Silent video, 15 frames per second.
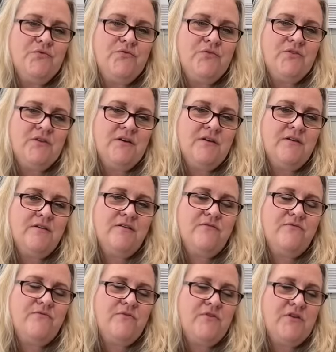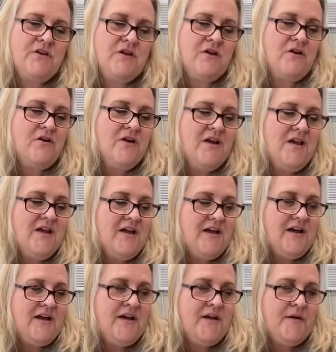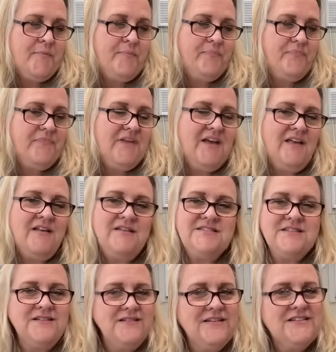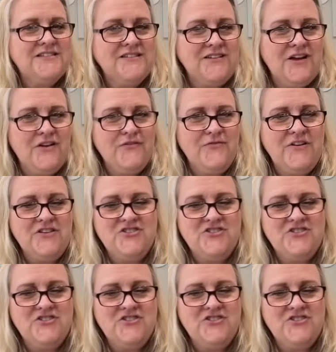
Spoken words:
for the year. And it's a lot of fun.